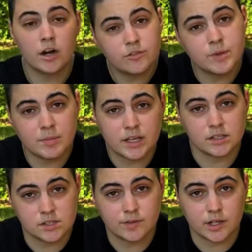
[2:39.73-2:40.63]
of me making
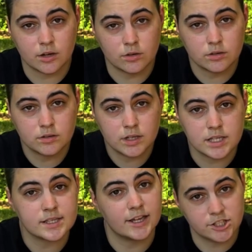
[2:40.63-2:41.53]
this video
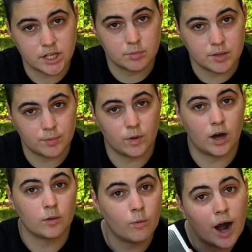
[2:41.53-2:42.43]
is to educate people
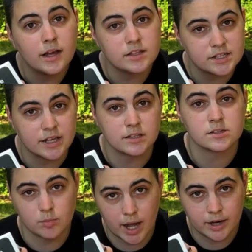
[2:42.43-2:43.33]
on why this tank is
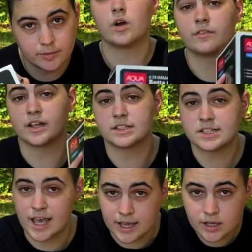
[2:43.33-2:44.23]
so bad. So I've got the
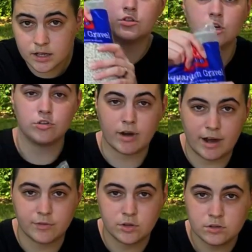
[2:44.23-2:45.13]
tank, the
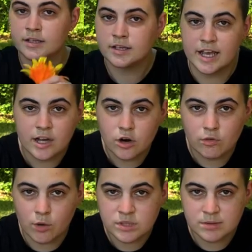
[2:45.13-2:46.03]
gravel, can't go
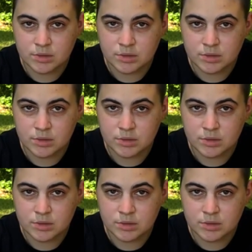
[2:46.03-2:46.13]
wrong with some